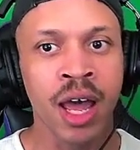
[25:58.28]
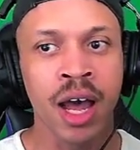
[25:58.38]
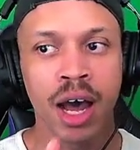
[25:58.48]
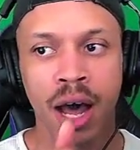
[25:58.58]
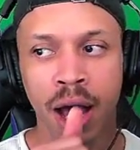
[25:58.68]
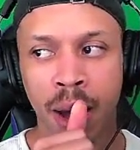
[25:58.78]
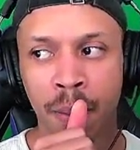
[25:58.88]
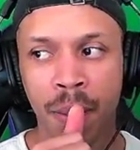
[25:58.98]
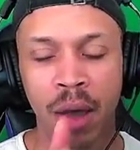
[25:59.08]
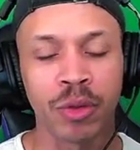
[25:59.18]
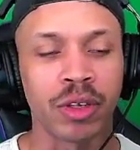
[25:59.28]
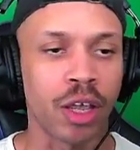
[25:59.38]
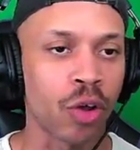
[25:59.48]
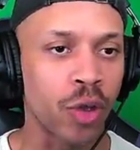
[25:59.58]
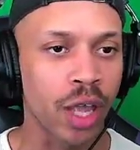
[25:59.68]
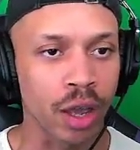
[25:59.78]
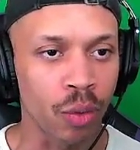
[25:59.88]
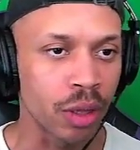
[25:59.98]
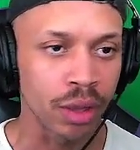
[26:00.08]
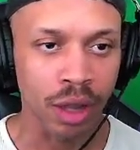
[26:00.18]
I was like, okay, I
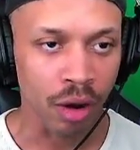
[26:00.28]
want our